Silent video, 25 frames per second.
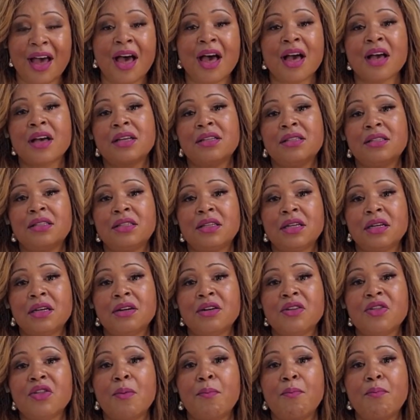Consider
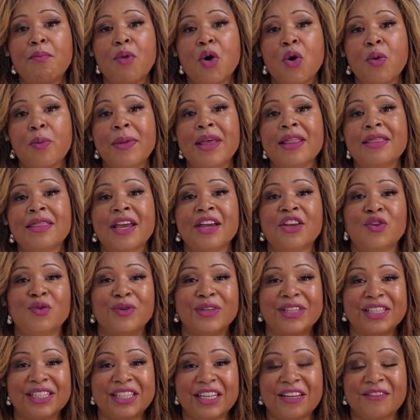the moment that you
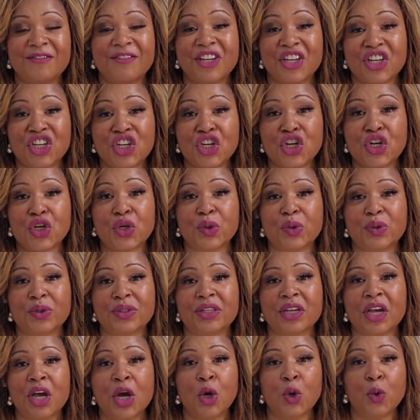receive good news.
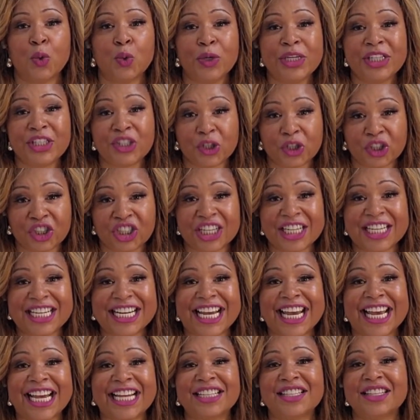Research
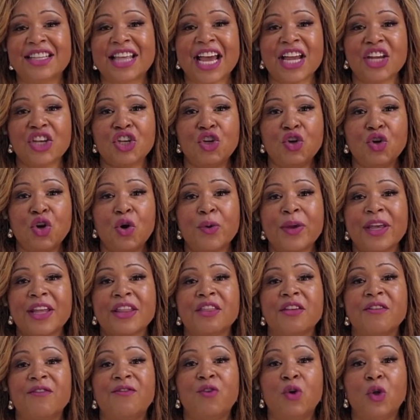indicates that you don't get the
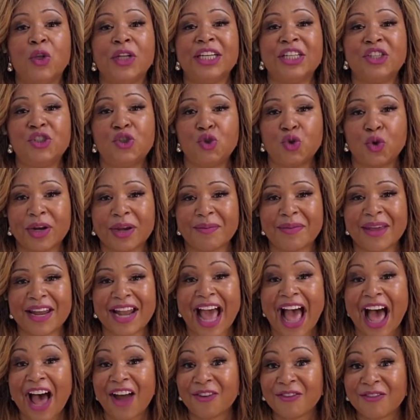full enjoyment
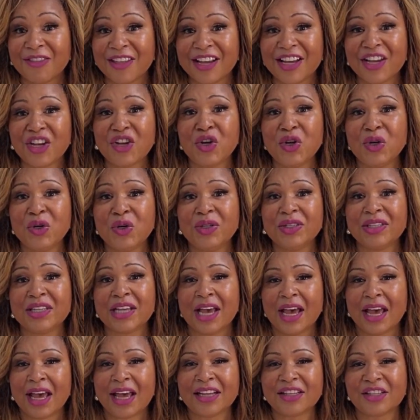out of the good news
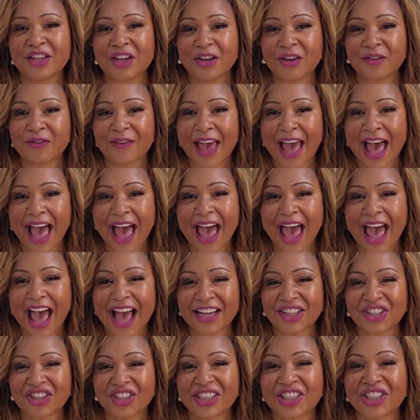until you've
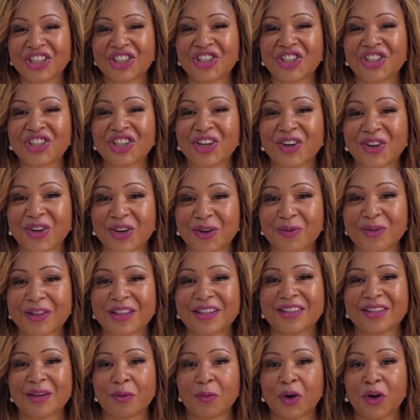actually shared it with
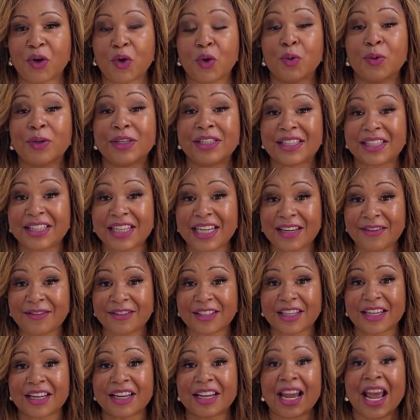someone who receives
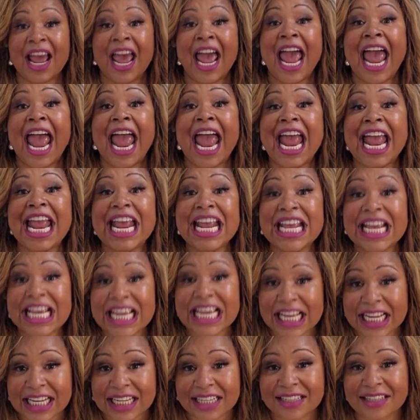it
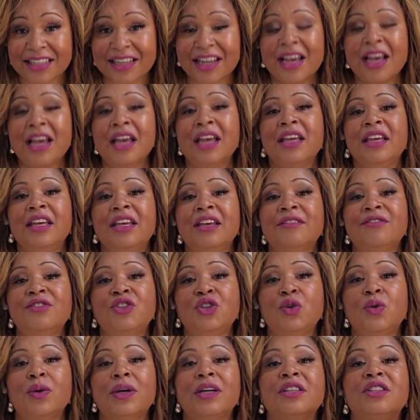and gives
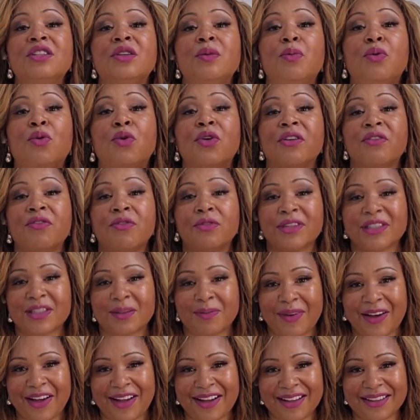you a supportive
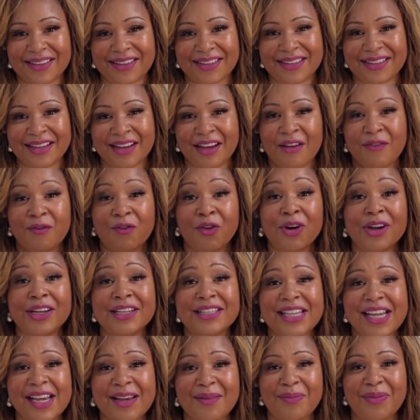response. For
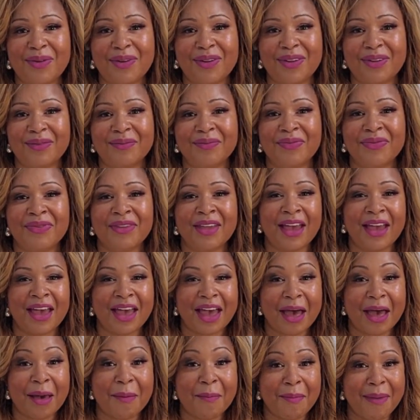example,
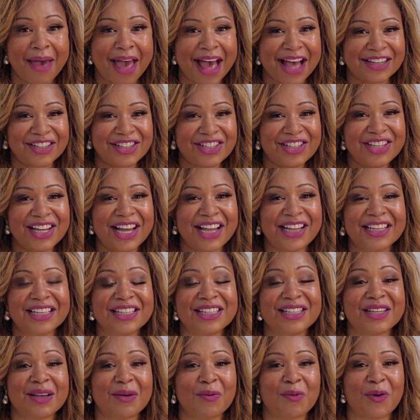imagine telling
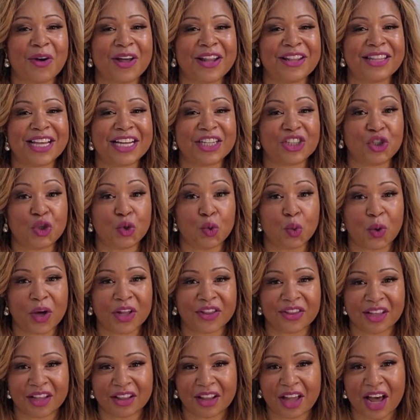someone that you won
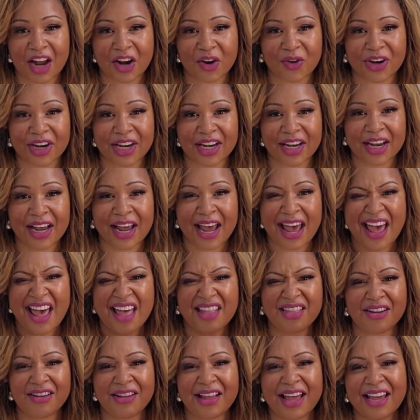the lottery and
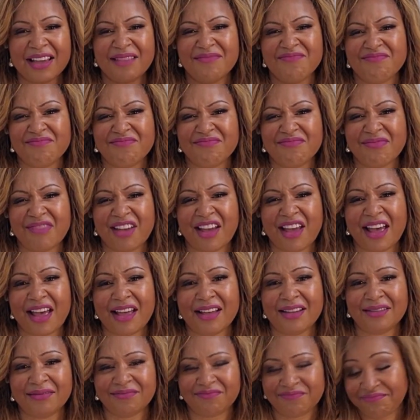they're like, nah,
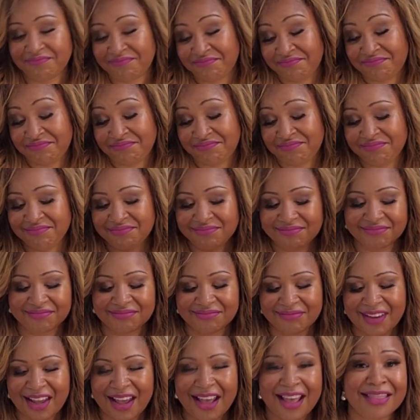
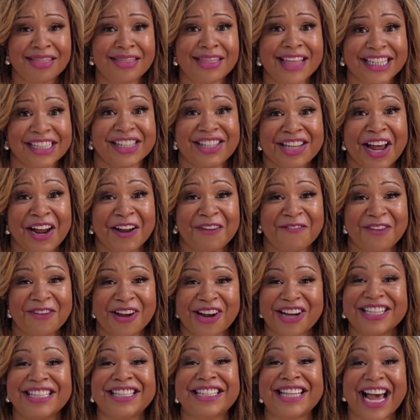that's not a very
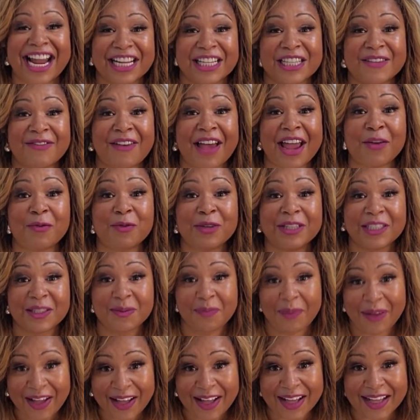satisfying
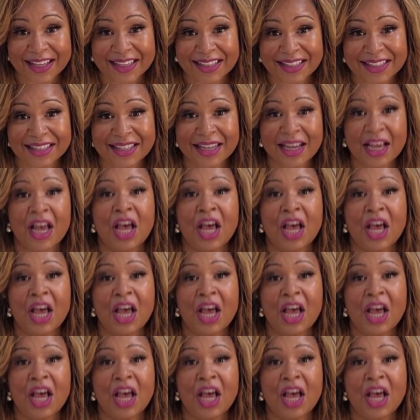response.